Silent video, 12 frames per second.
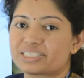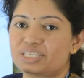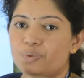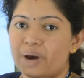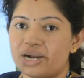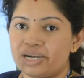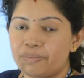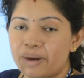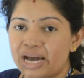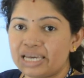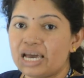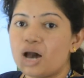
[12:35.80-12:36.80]
divided
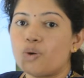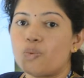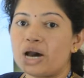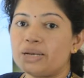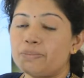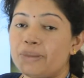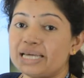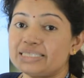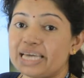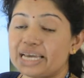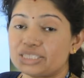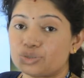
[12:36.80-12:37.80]
by 1 plus
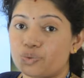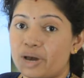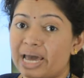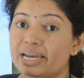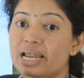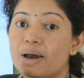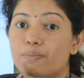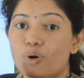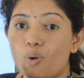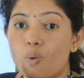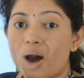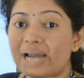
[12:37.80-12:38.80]
x square,
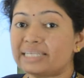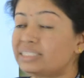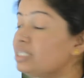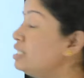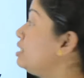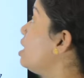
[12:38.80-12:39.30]
provided